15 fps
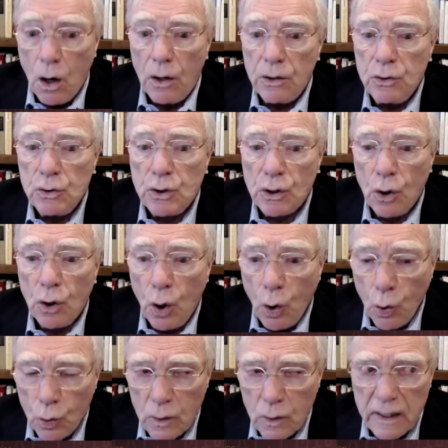You can
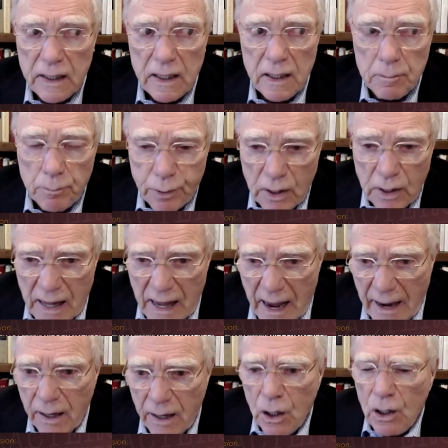only
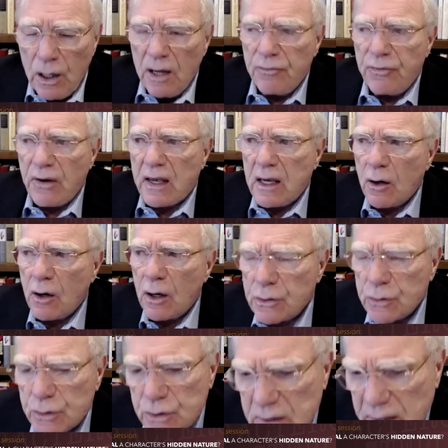imply. If a
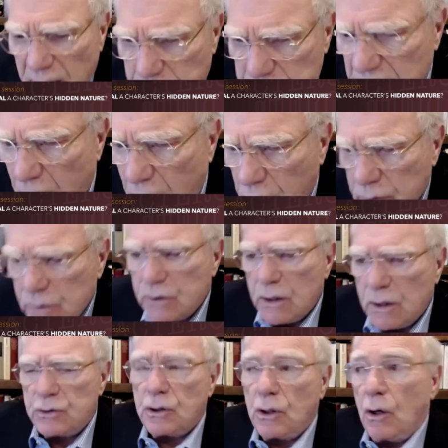character steps out and says,